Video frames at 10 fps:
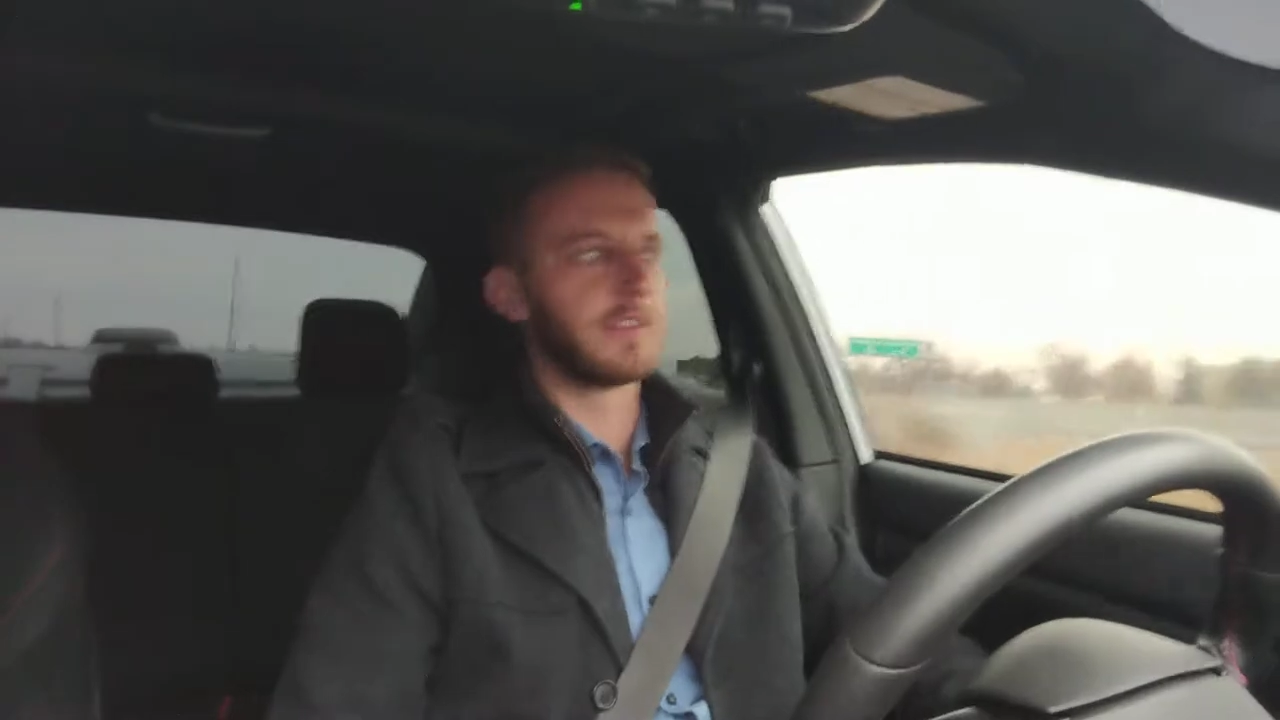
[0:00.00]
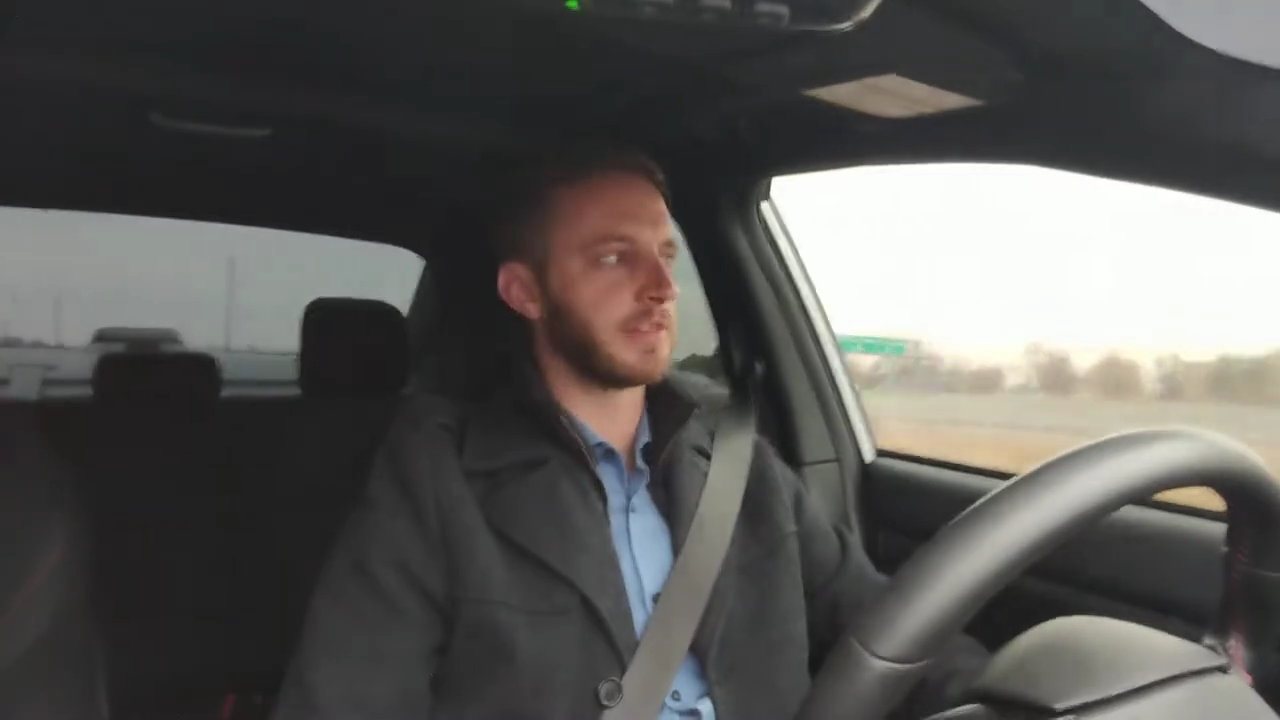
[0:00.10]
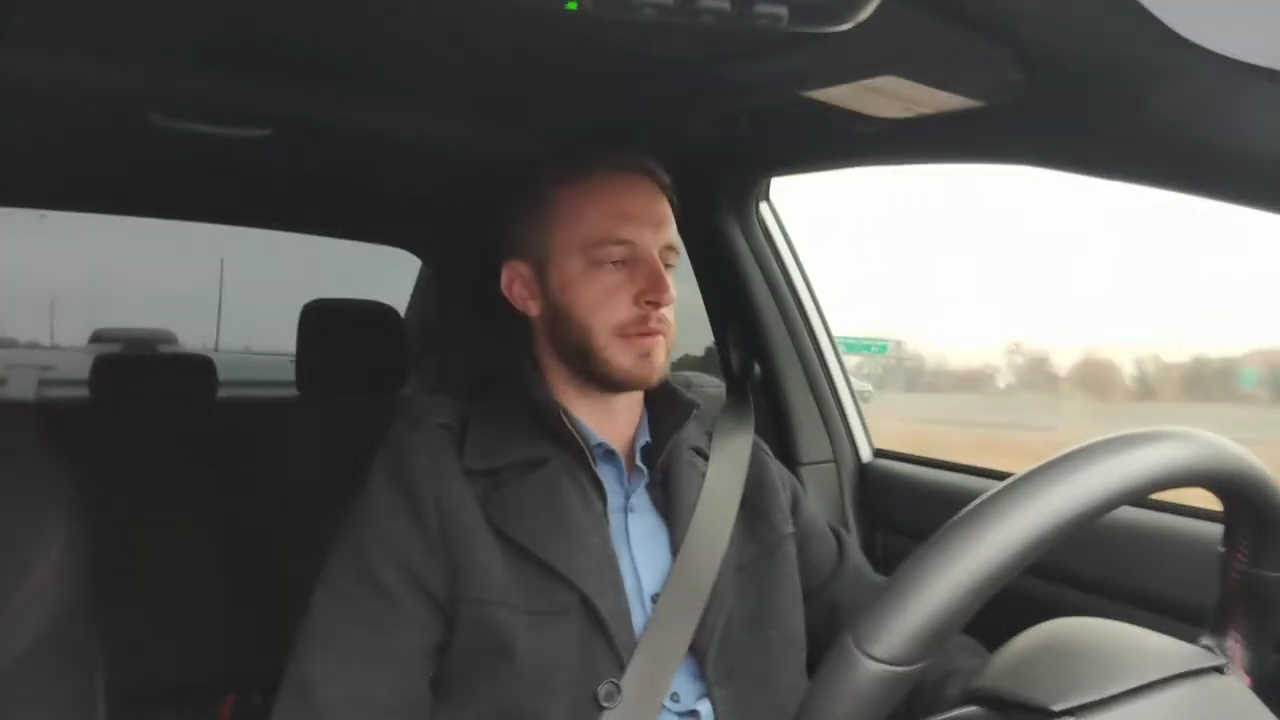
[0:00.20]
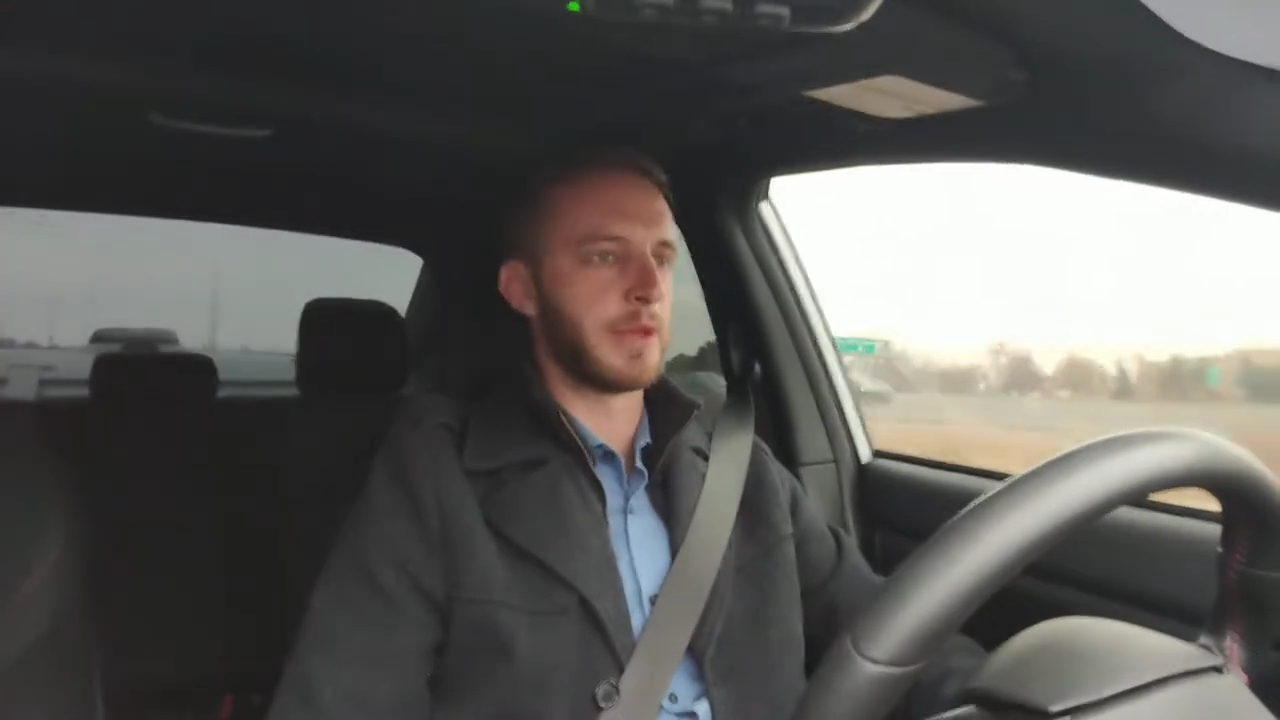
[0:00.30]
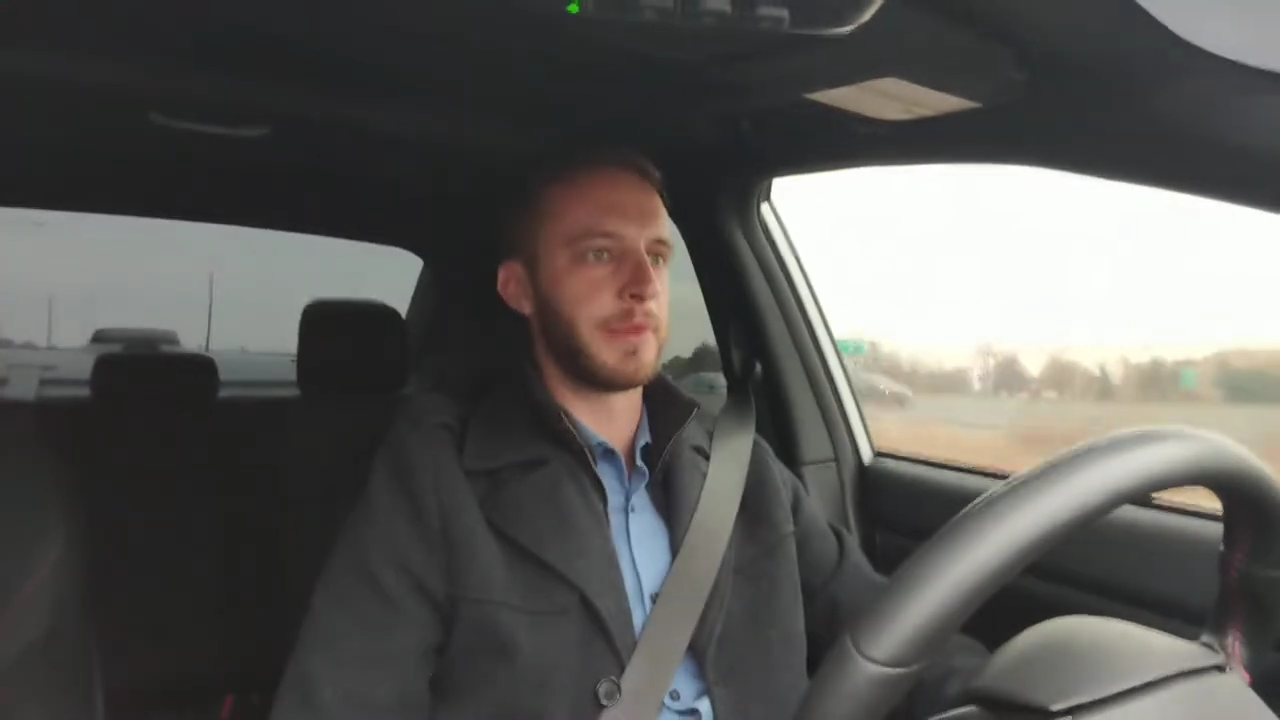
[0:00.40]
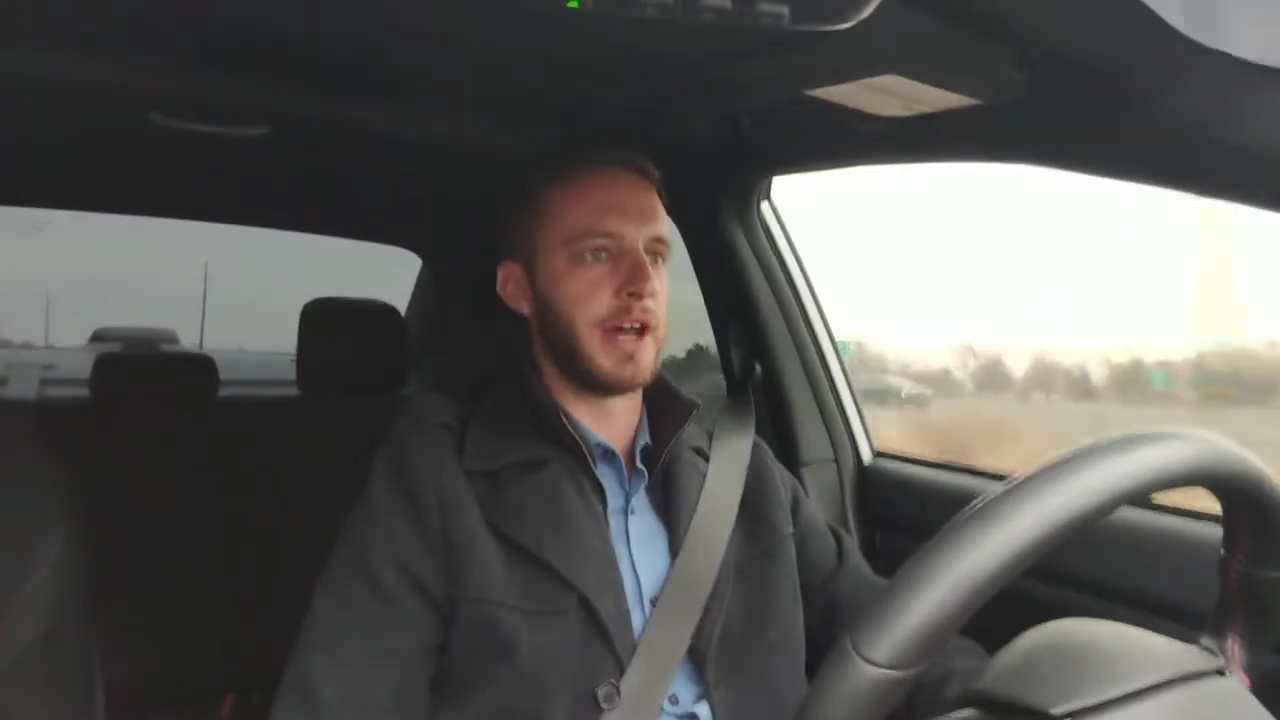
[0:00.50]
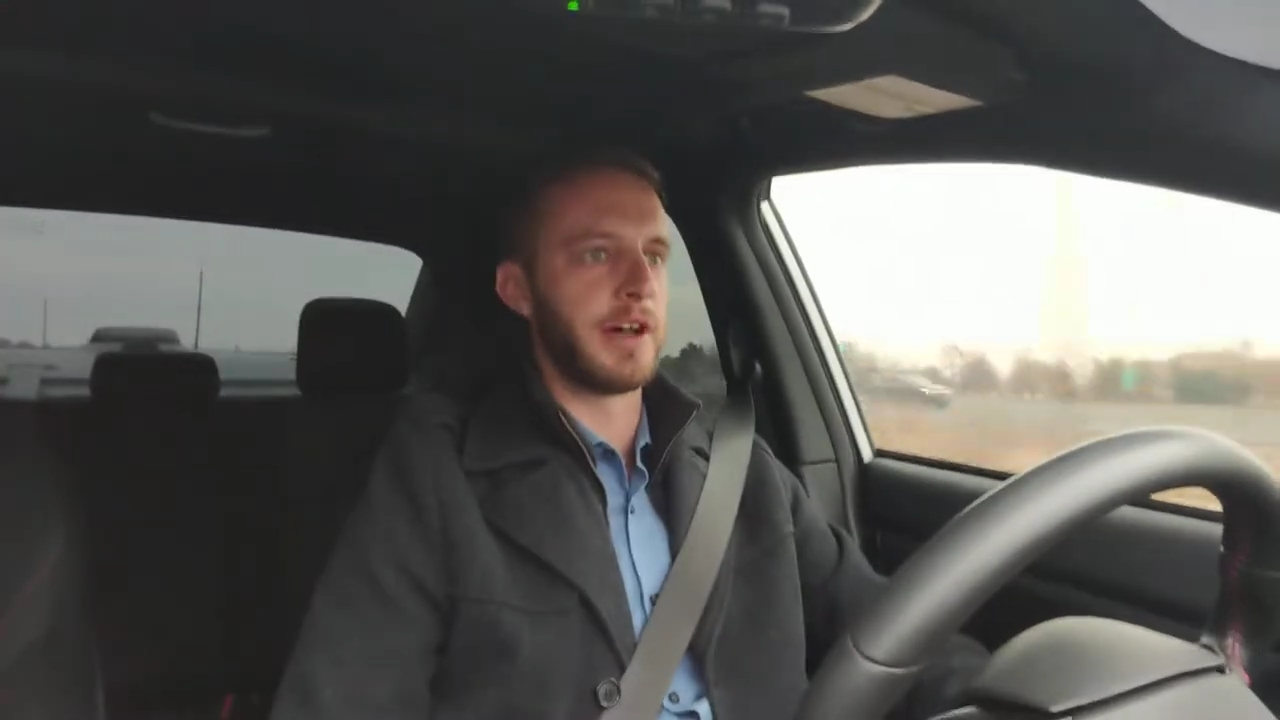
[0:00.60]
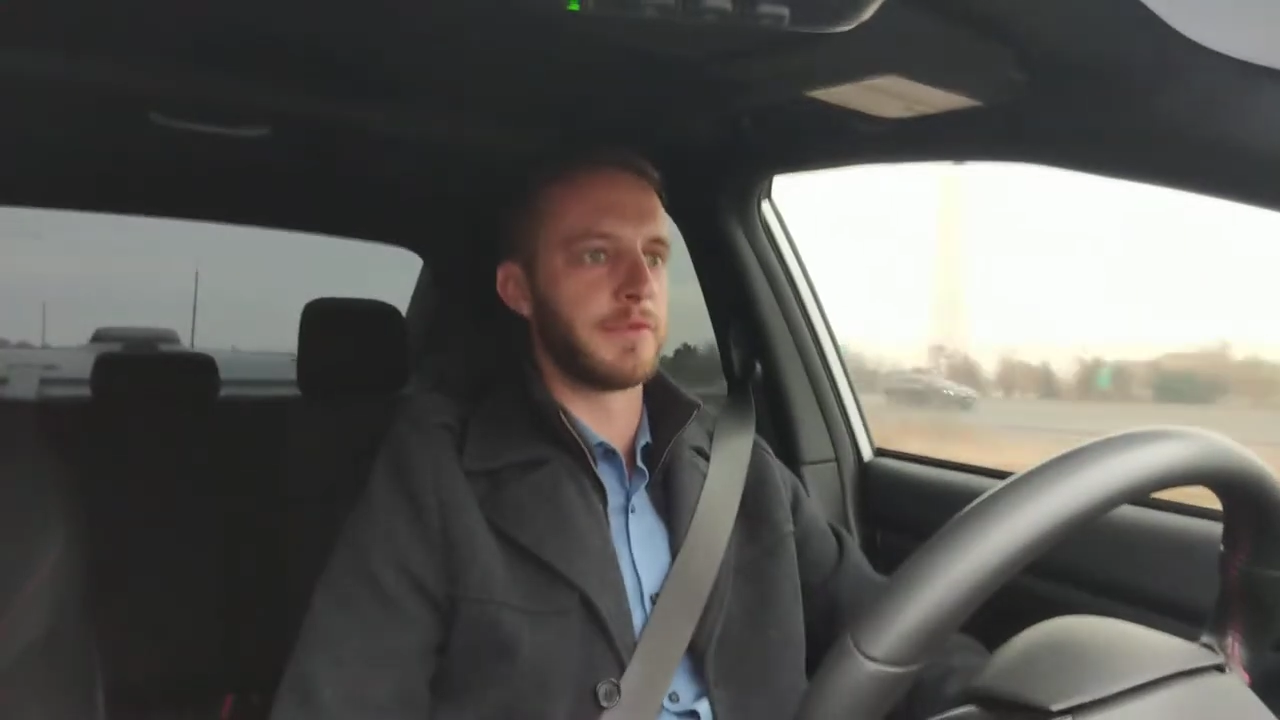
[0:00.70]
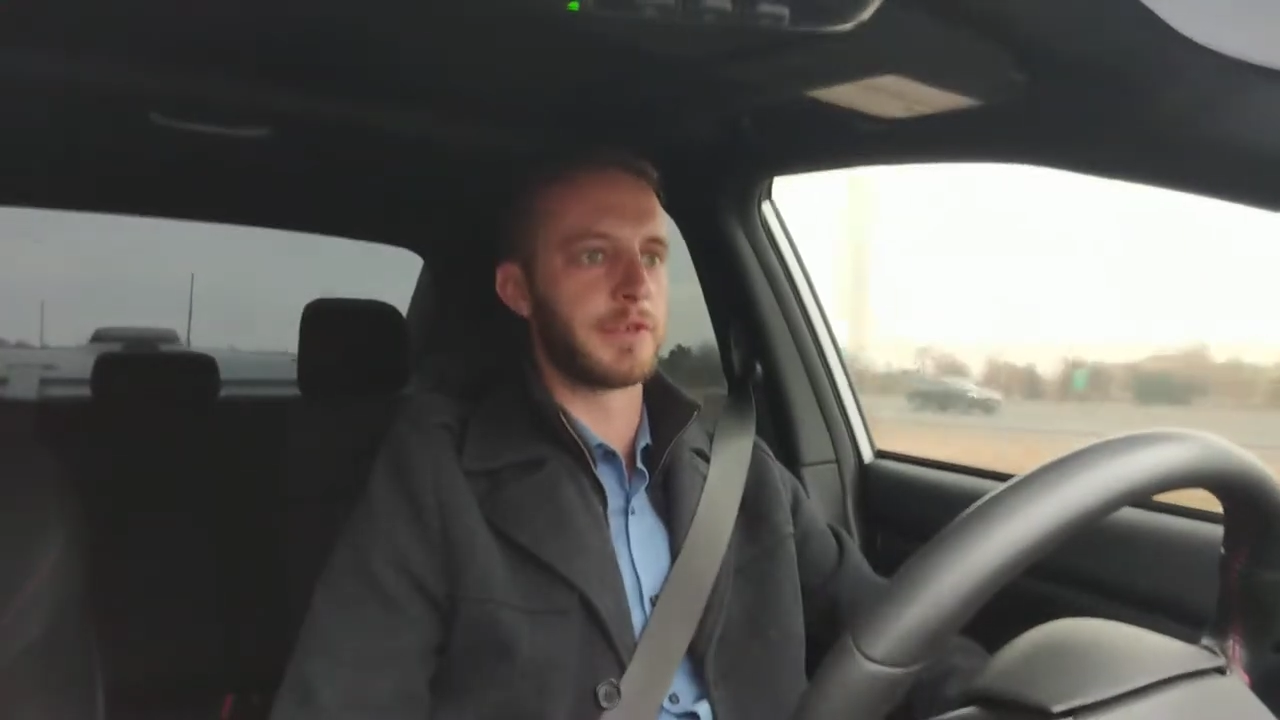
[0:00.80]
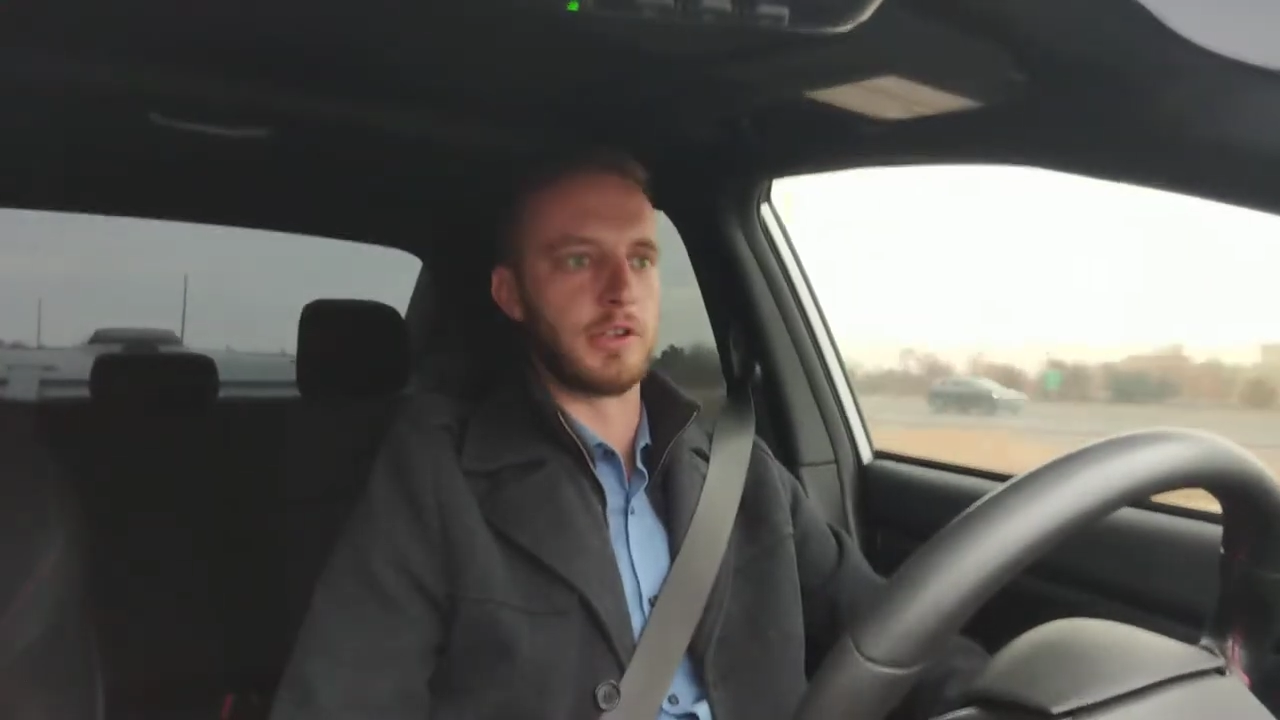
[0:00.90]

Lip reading: Some of them have